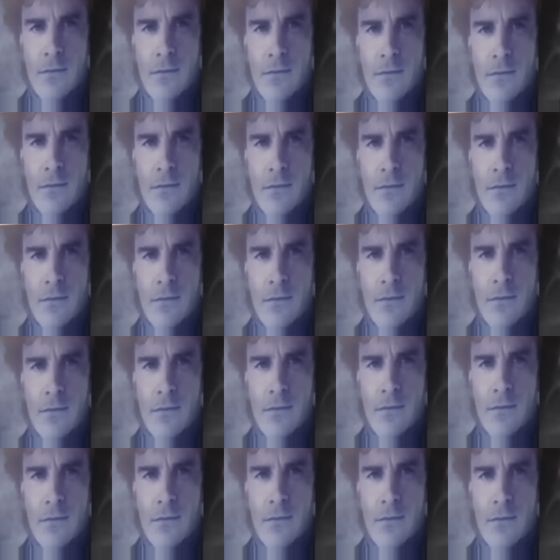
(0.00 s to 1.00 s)

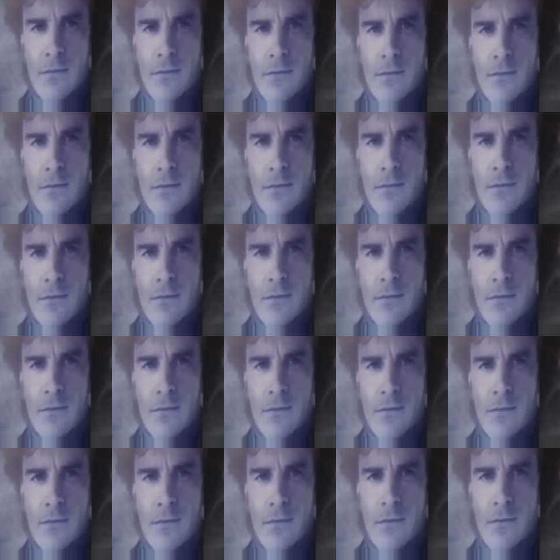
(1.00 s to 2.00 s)

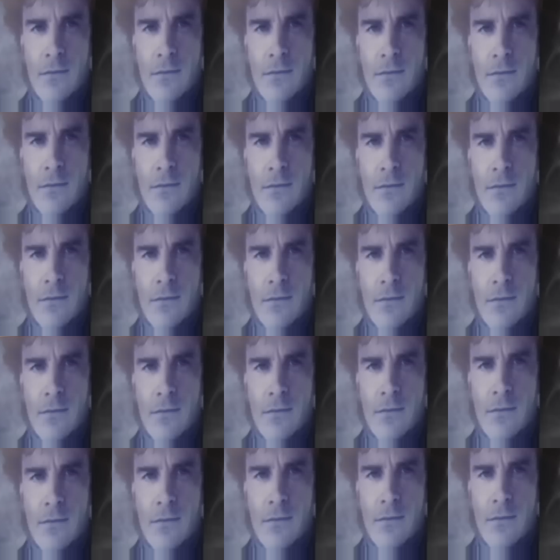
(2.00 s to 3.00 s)

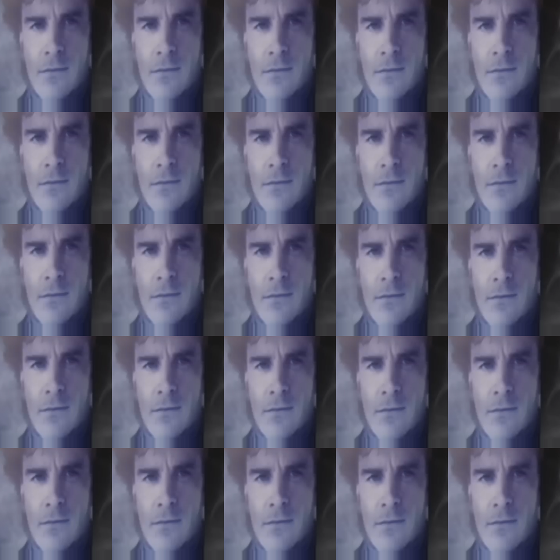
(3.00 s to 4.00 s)

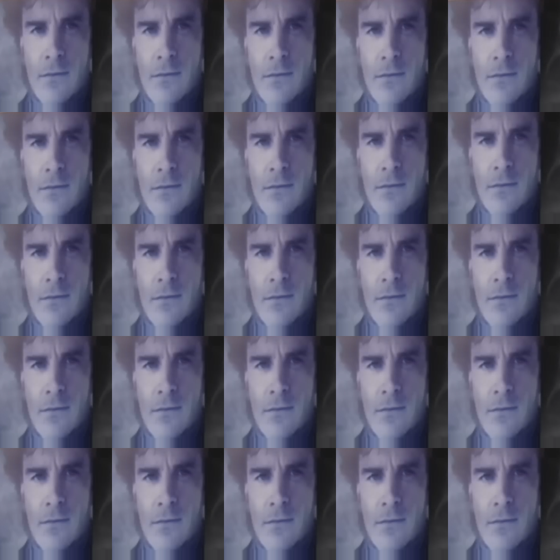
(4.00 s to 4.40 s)
(not speaking)